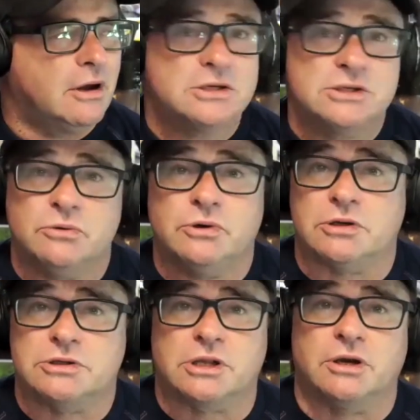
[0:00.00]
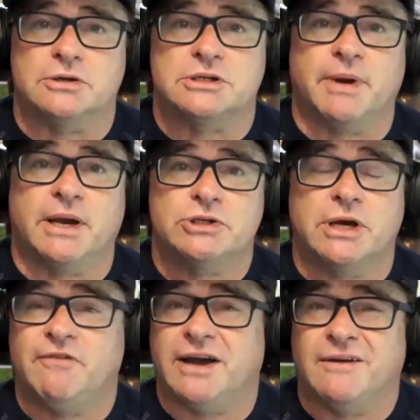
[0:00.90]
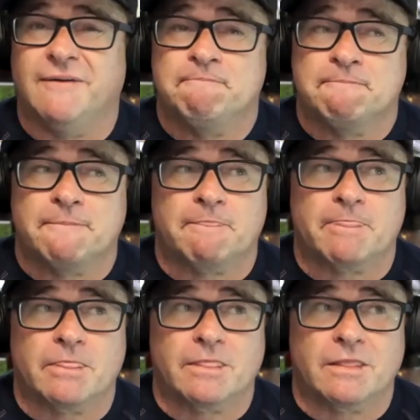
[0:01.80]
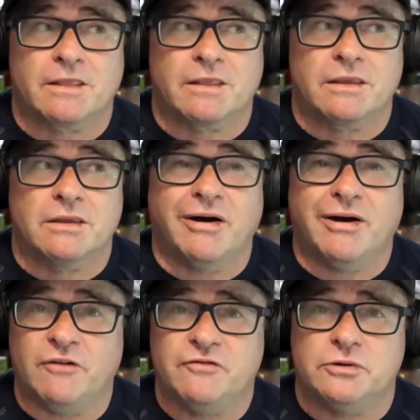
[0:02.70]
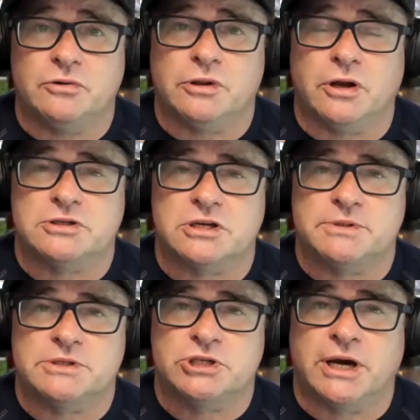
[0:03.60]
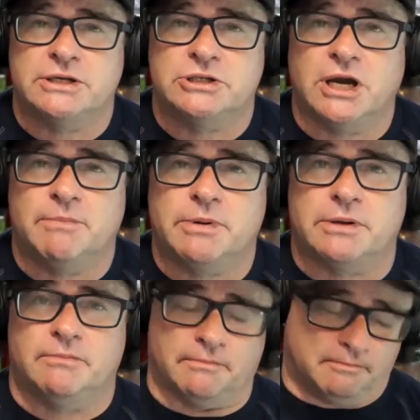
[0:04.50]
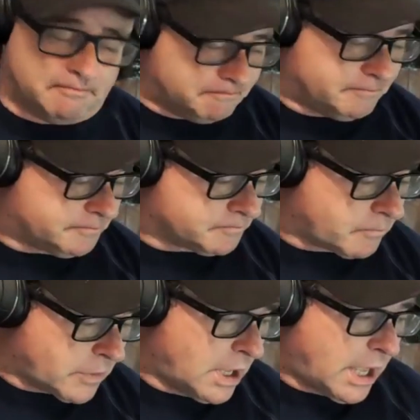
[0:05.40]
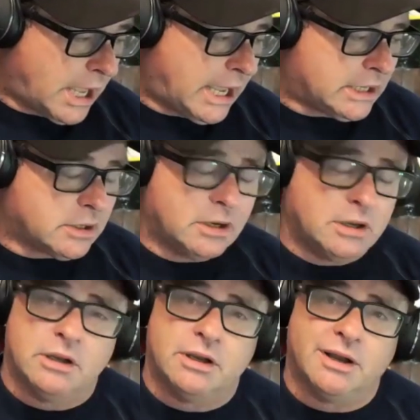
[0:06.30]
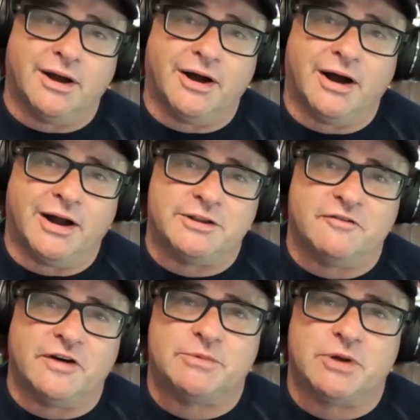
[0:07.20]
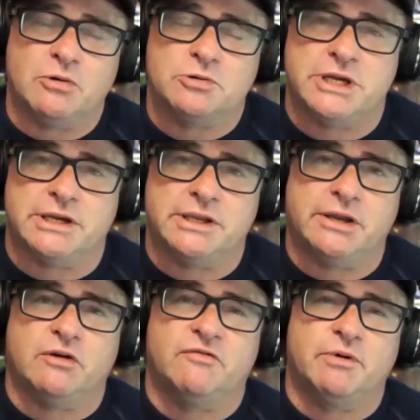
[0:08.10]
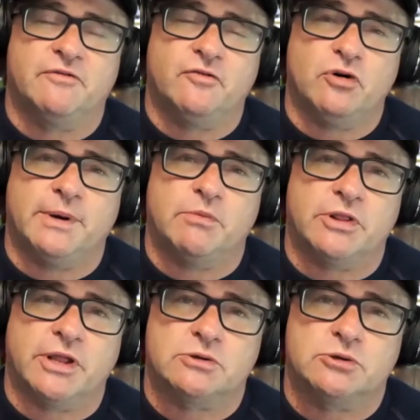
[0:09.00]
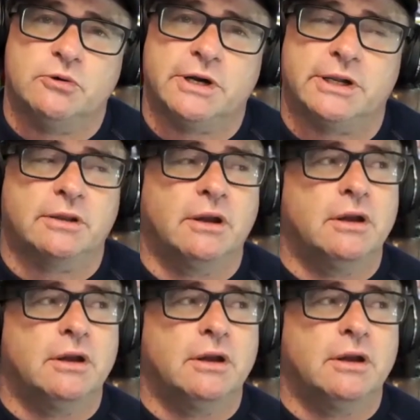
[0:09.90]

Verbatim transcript: I still do lots of close-up, actually. In fact, I often do close-up as Charlie Chaplin. And I developed the whole technique of performing without talking.